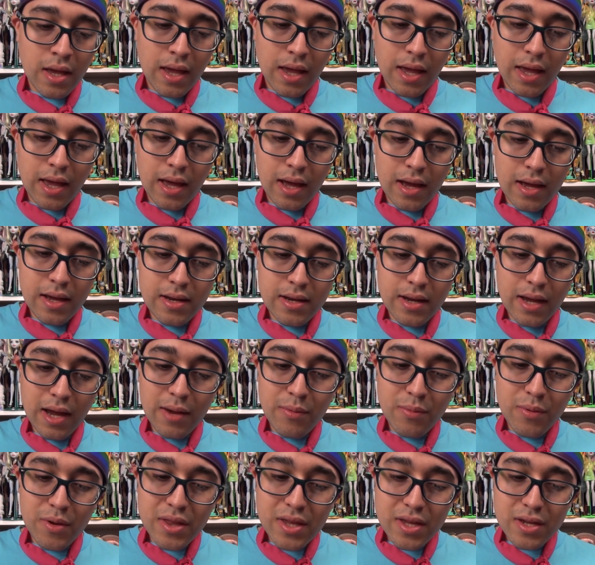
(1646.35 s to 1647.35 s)
and I
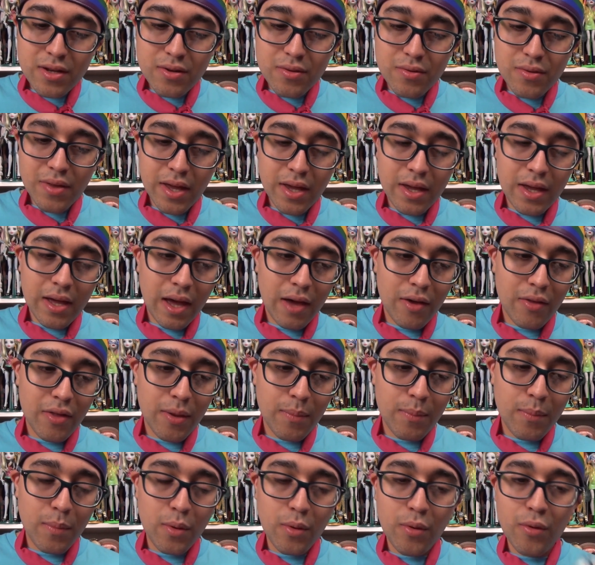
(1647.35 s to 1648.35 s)
really do like how they
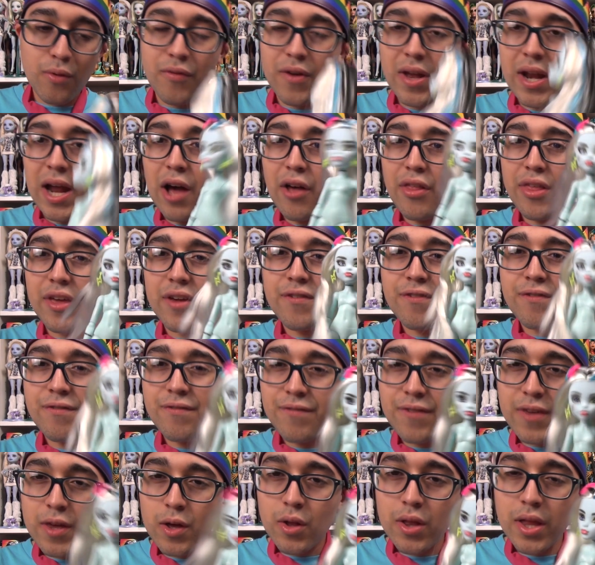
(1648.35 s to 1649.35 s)
move and how they
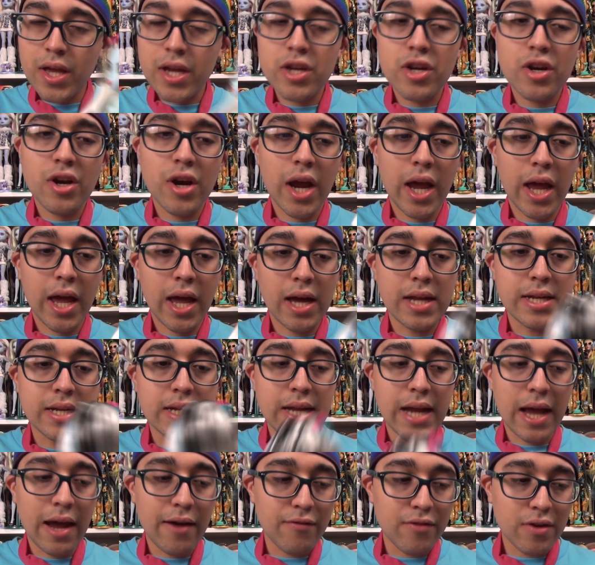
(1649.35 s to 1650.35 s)
feel in your hand
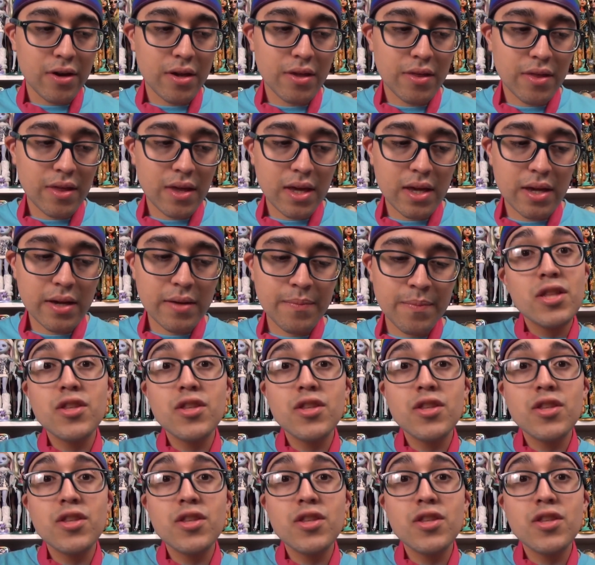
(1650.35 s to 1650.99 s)
and everything.